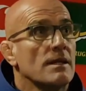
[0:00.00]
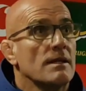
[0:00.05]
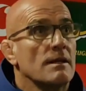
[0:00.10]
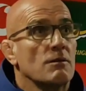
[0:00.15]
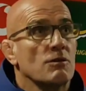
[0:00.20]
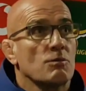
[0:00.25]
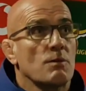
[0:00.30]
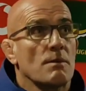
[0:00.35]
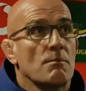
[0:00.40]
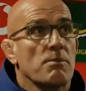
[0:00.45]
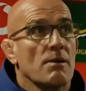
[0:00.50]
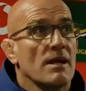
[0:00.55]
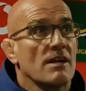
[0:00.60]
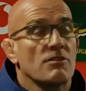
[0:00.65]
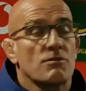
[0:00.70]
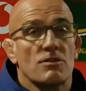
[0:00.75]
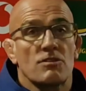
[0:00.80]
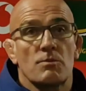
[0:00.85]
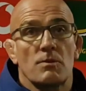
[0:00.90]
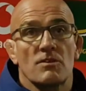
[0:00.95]
one
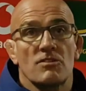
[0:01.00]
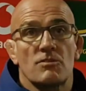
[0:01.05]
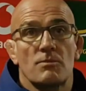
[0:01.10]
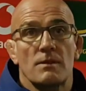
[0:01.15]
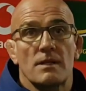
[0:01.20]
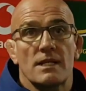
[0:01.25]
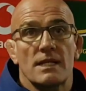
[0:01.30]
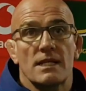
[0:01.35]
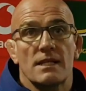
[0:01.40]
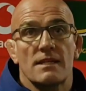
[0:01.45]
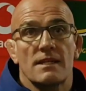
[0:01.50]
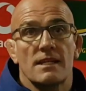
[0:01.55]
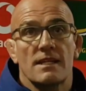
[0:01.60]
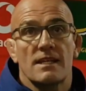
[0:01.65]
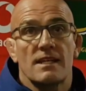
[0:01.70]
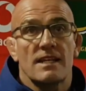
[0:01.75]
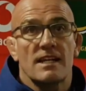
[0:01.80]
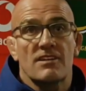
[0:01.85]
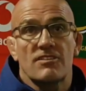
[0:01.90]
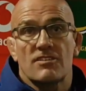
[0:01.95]
player's responsibility. And then the
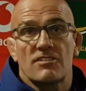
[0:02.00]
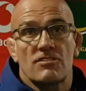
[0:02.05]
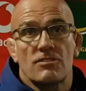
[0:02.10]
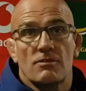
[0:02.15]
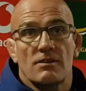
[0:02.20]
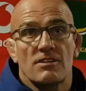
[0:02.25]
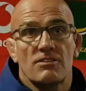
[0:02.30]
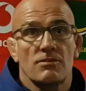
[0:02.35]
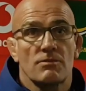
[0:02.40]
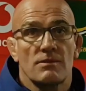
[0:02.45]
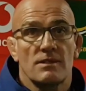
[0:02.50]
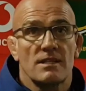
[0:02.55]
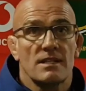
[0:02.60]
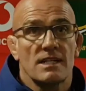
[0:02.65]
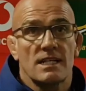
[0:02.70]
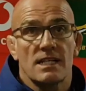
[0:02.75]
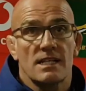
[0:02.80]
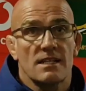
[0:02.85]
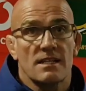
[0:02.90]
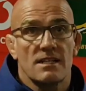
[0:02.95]
next situation, we
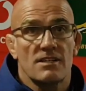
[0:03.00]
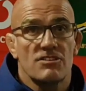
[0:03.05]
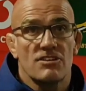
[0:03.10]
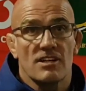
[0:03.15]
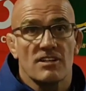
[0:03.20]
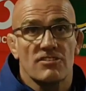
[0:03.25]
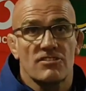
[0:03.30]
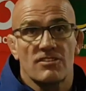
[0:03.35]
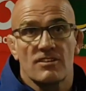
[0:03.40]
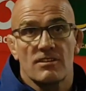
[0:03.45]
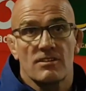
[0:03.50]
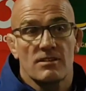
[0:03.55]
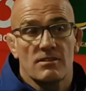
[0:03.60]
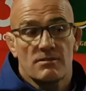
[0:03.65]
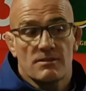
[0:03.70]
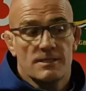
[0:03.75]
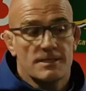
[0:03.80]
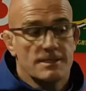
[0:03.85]
didn't get it and adjust. So